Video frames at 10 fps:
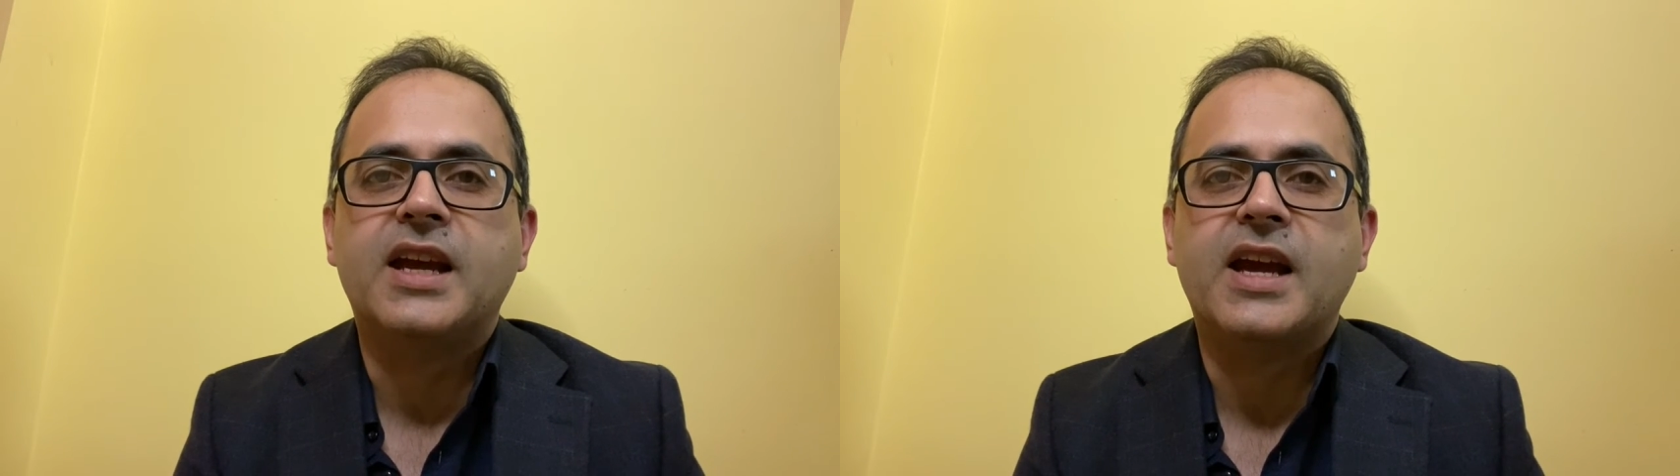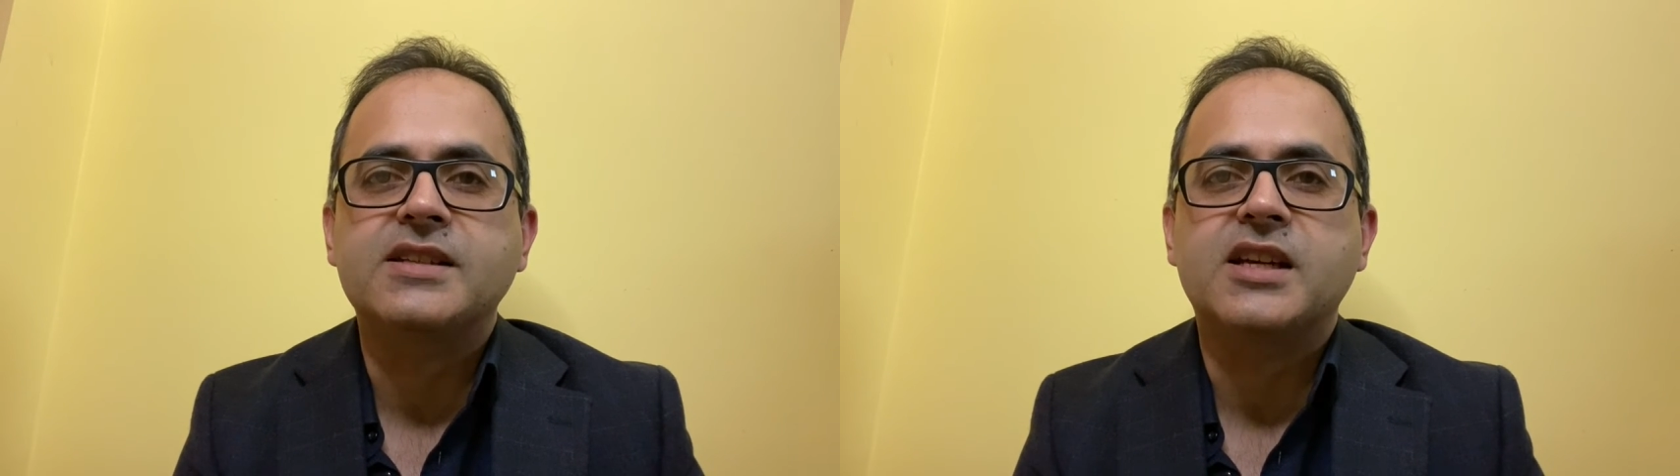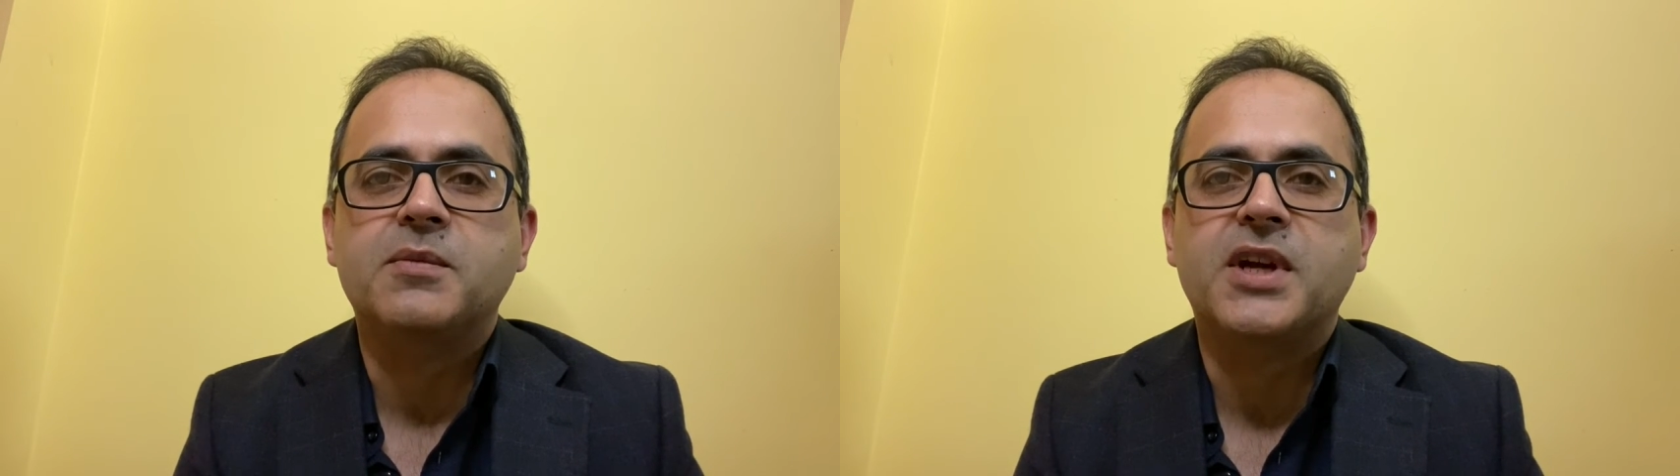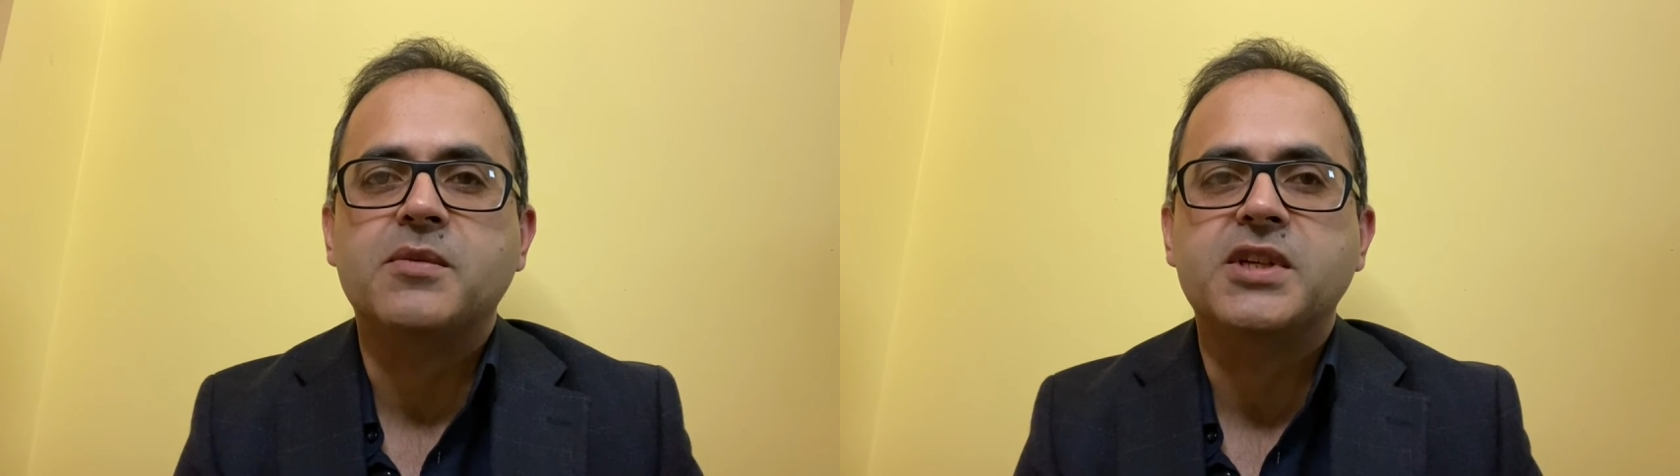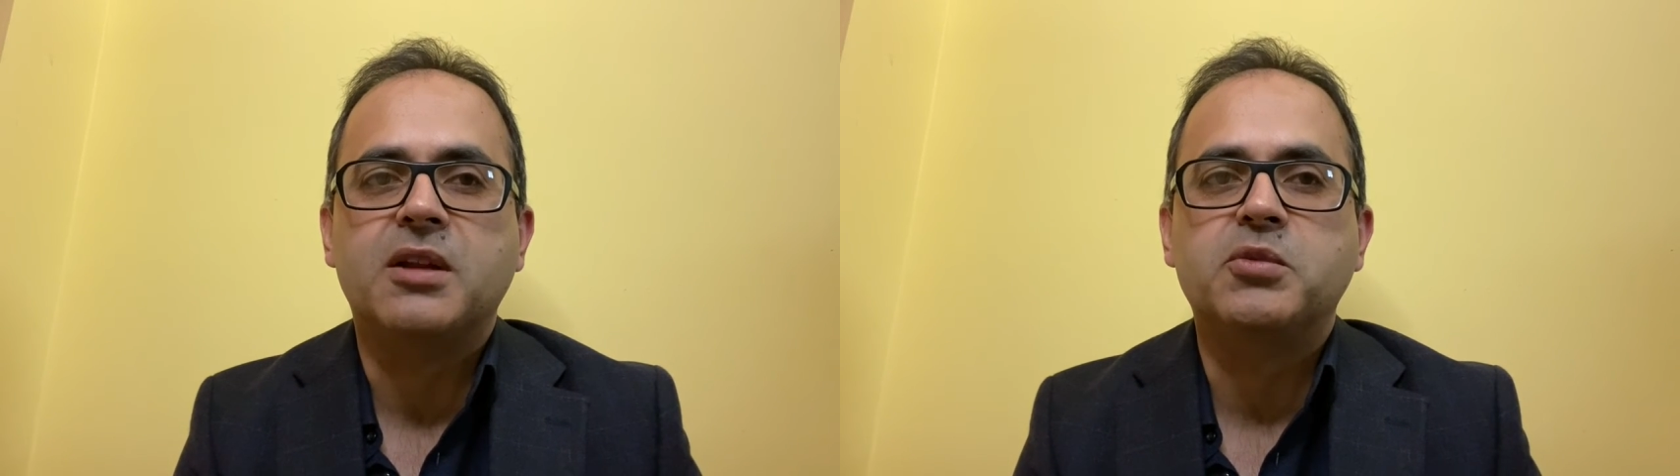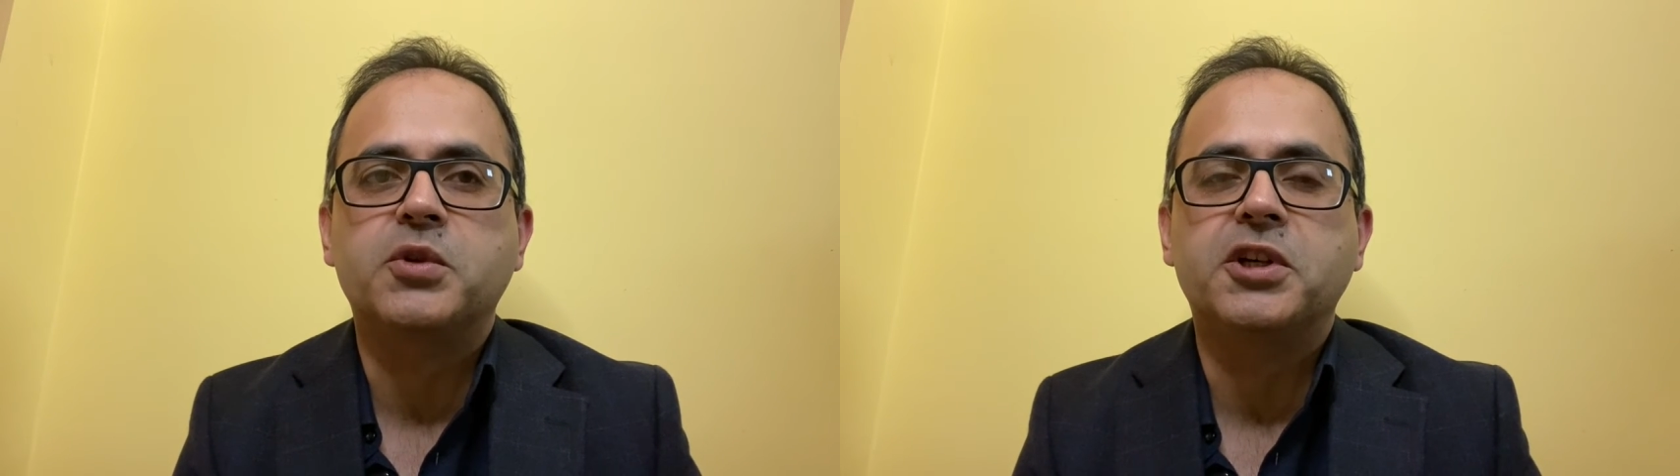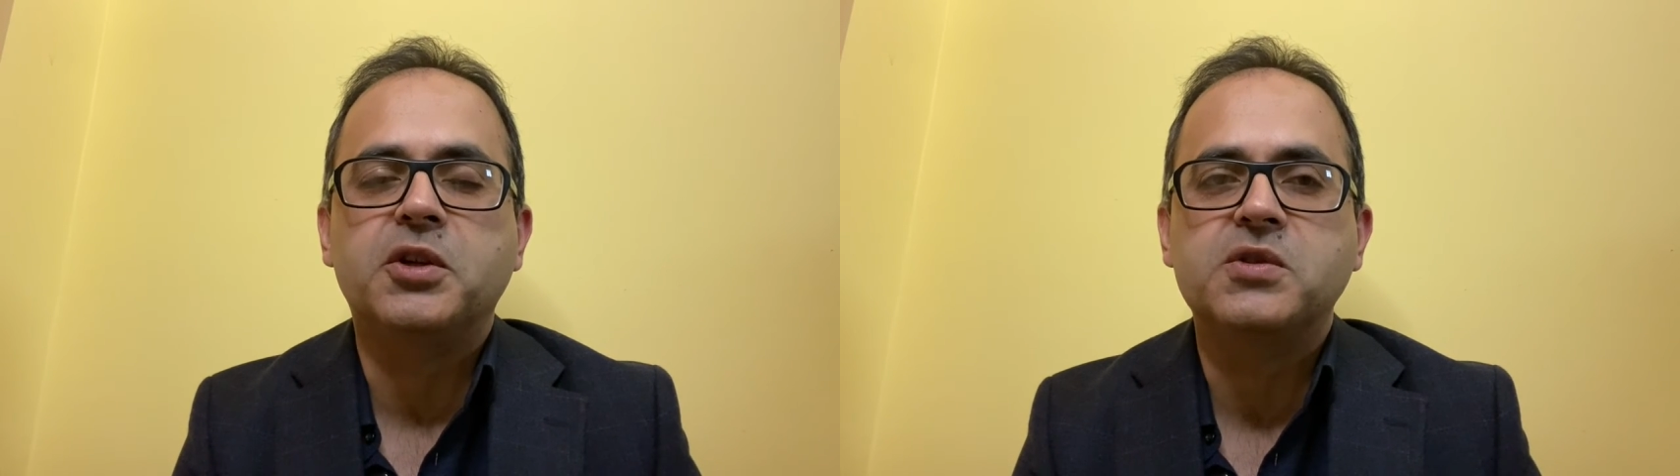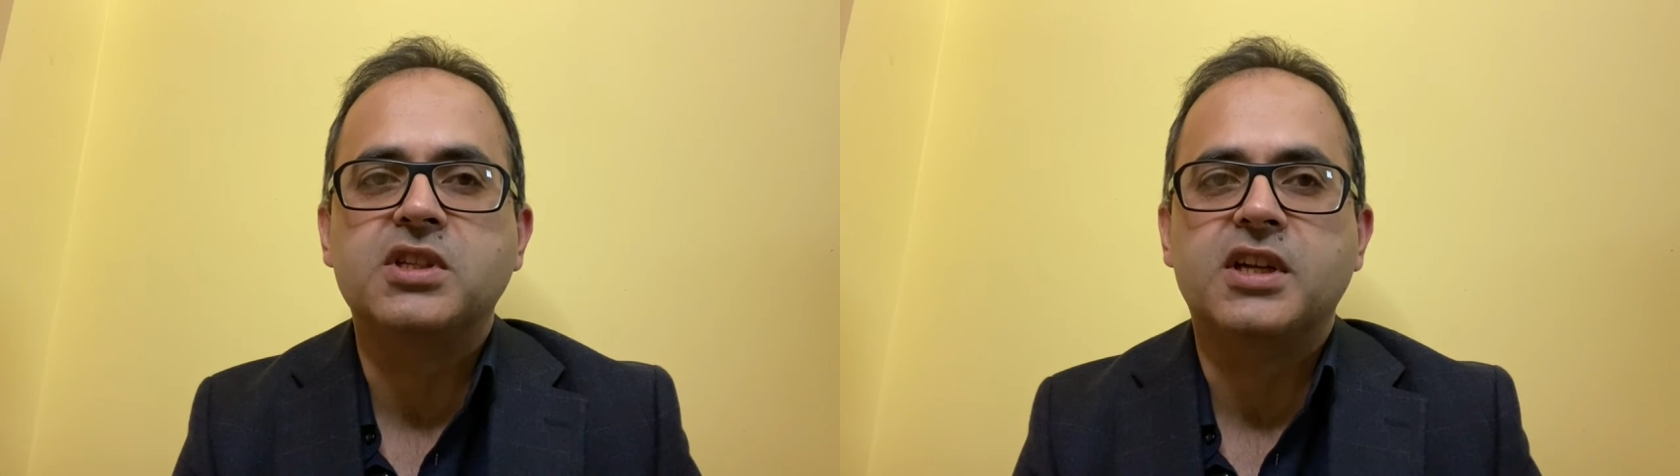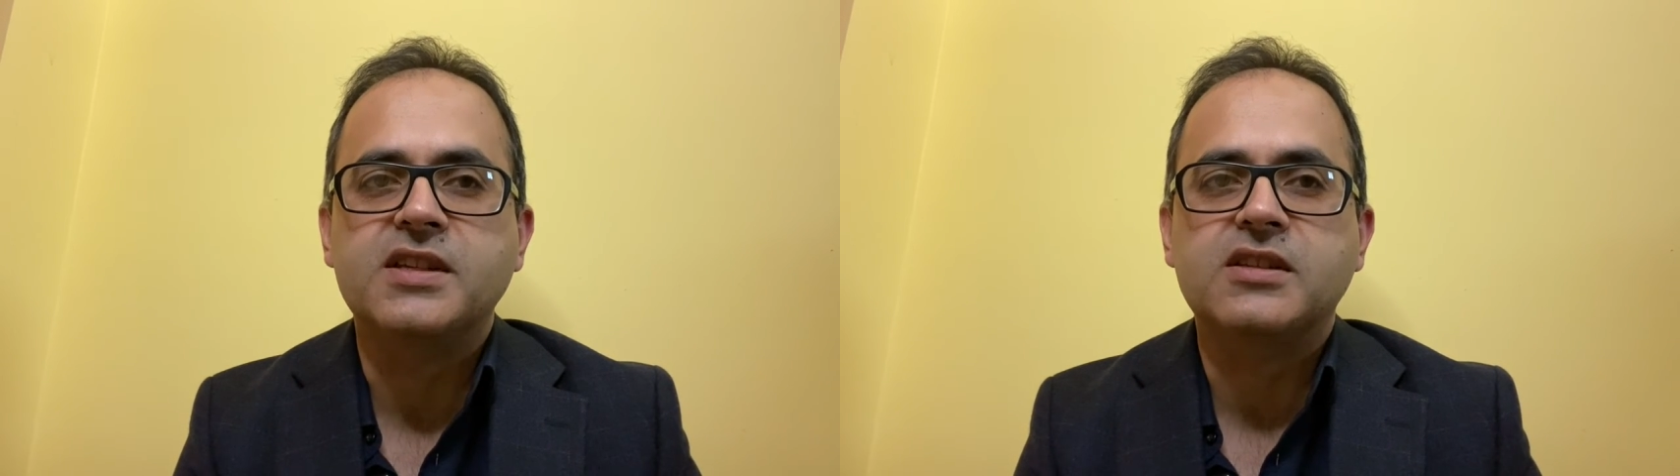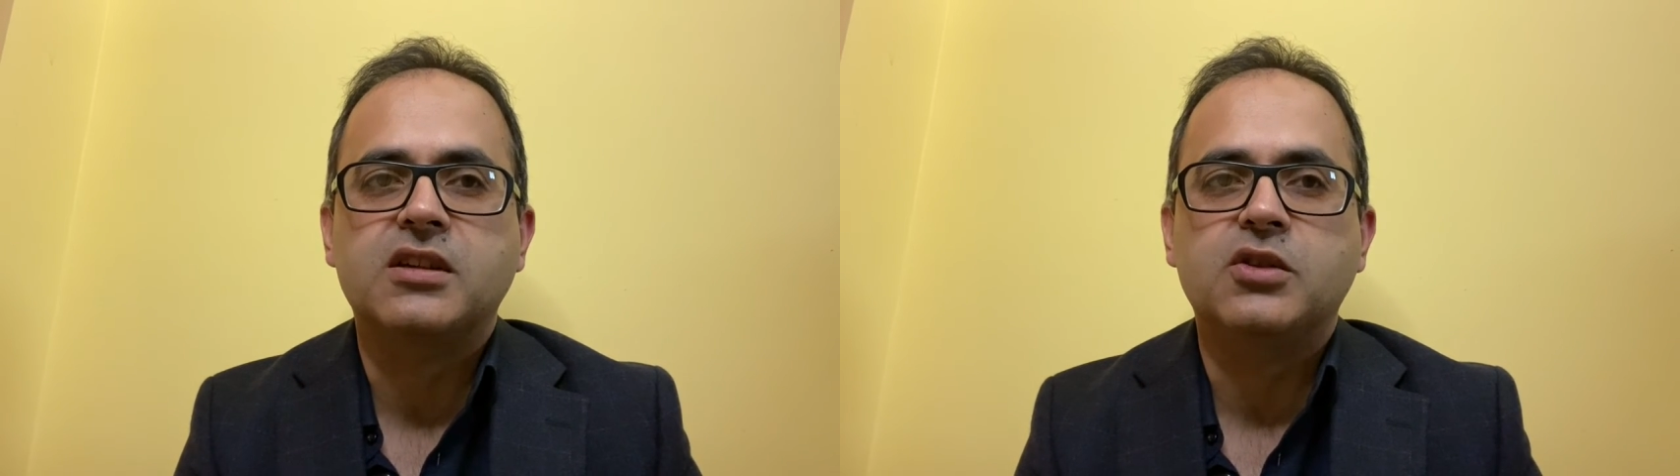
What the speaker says: can sometimes help to reduce the risk